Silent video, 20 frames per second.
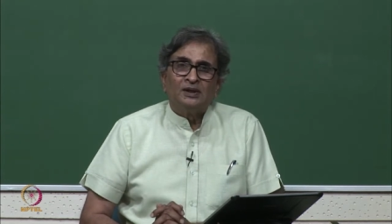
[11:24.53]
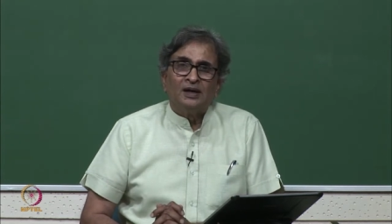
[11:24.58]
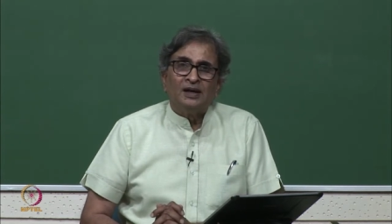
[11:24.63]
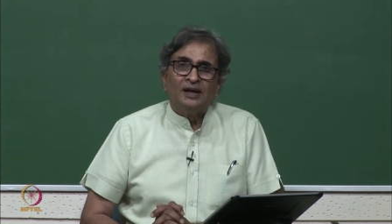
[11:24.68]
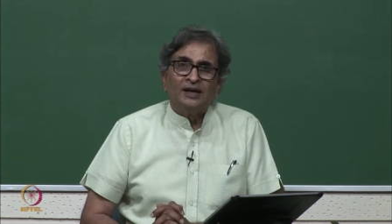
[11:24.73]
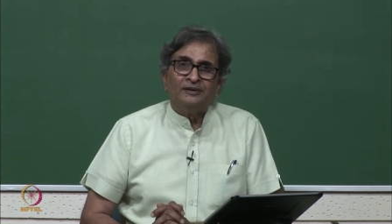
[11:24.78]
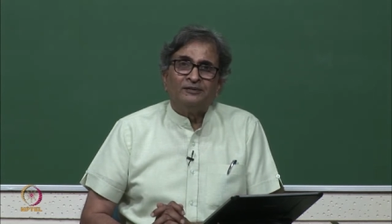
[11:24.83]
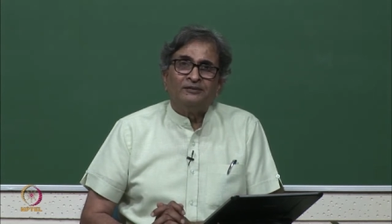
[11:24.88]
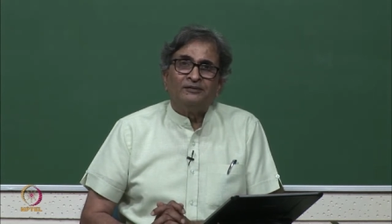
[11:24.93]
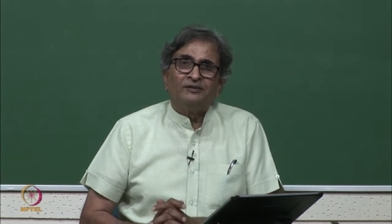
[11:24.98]

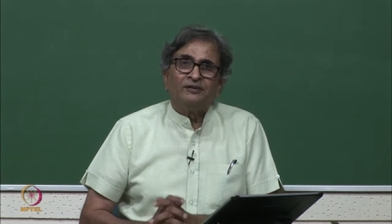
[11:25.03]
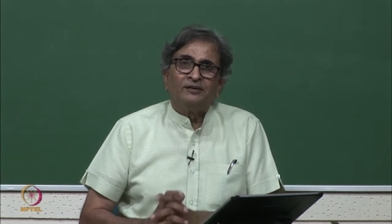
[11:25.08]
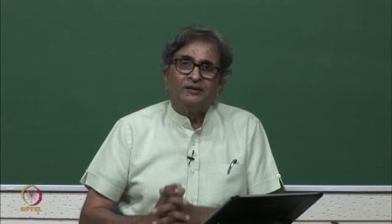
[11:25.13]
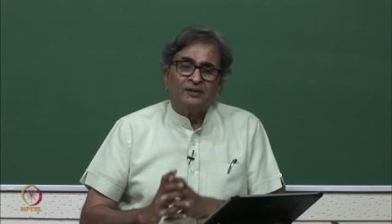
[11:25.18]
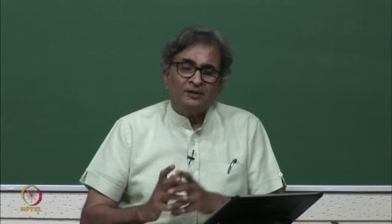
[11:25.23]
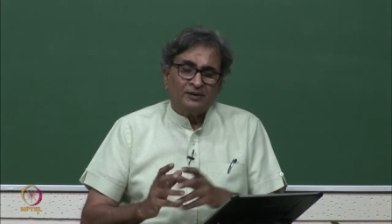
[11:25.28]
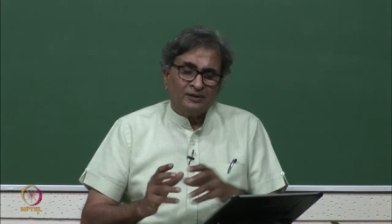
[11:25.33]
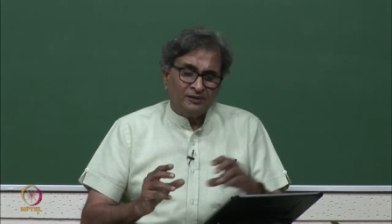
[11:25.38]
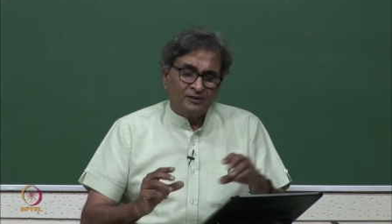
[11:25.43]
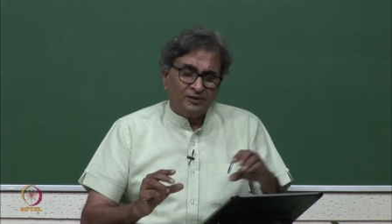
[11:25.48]
length,
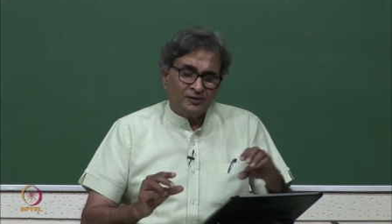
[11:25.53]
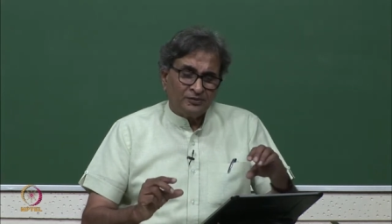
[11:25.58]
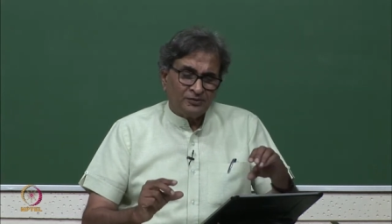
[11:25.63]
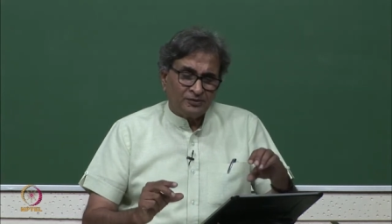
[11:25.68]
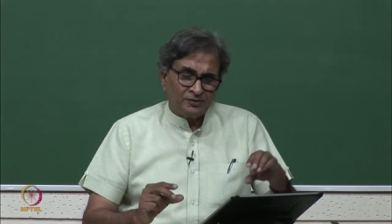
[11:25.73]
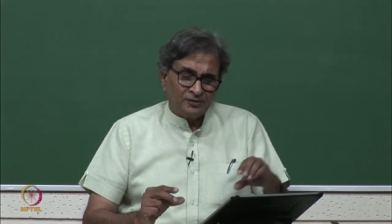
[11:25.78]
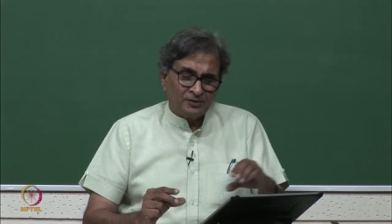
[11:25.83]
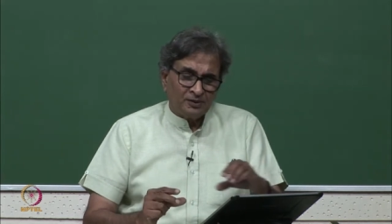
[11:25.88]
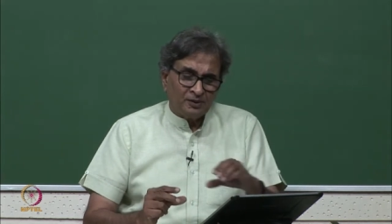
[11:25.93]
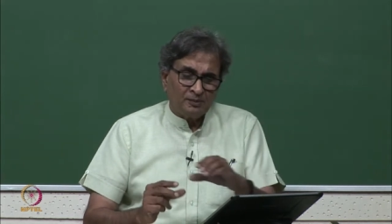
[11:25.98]

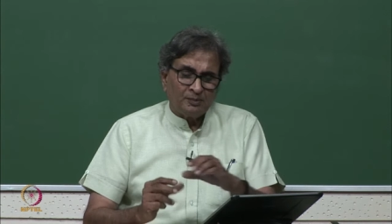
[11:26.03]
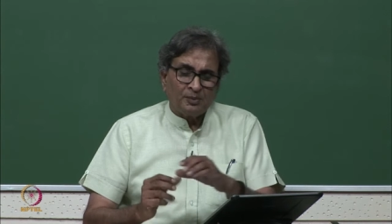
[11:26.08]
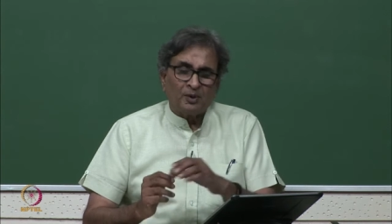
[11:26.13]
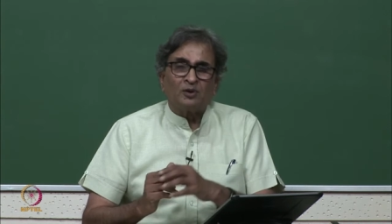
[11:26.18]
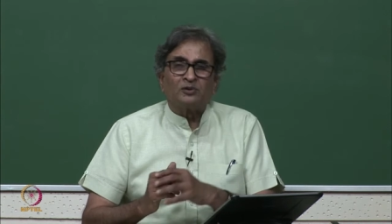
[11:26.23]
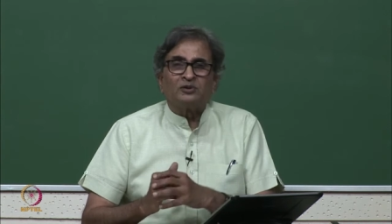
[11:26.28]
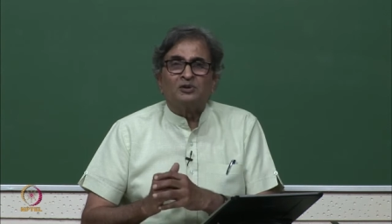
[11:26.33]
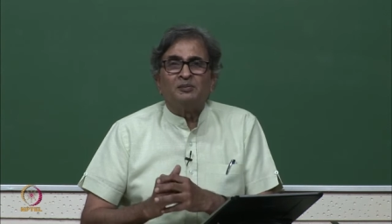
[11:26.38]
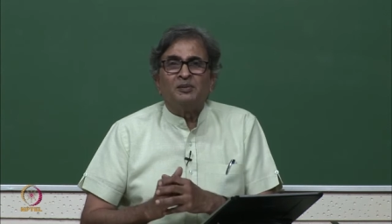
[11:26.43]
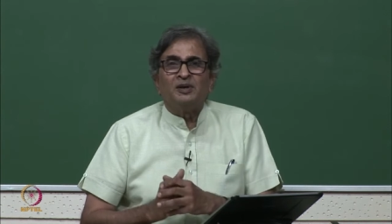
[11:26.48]
this
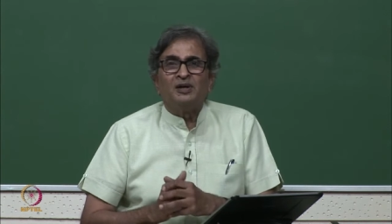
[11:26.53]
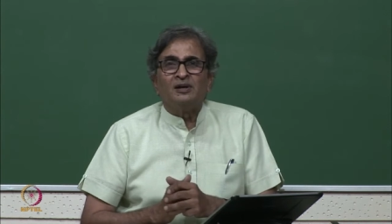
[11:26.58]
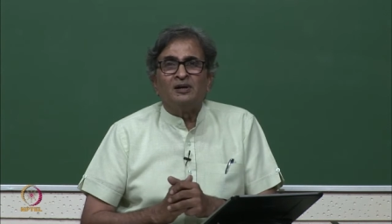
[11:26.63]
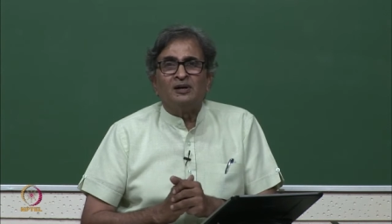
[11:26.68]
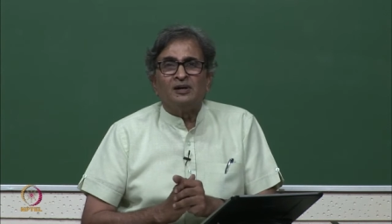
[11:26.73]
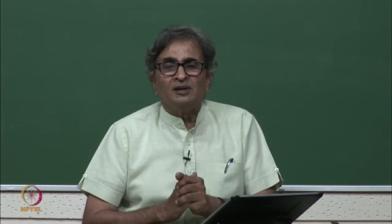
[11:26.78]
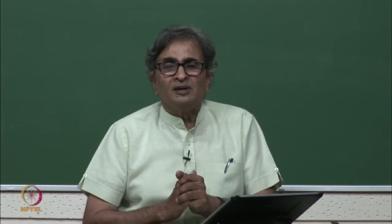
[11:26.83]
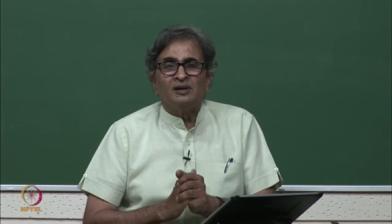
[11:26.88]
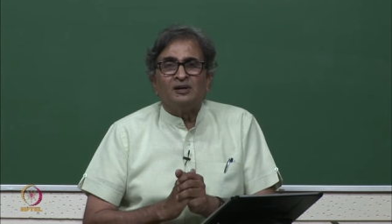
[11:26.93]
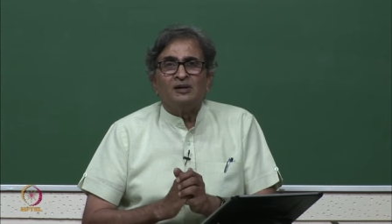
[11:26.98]

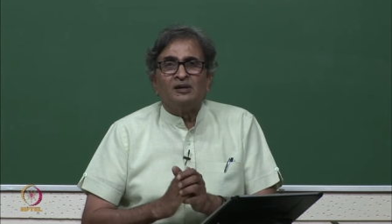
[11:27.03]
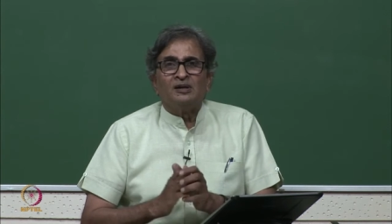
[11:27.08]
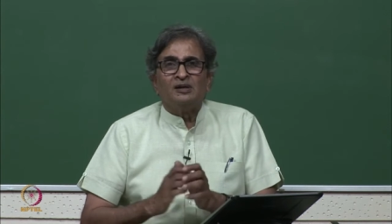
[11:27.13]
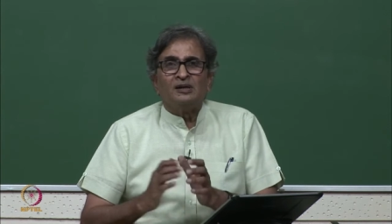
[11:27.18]
approximately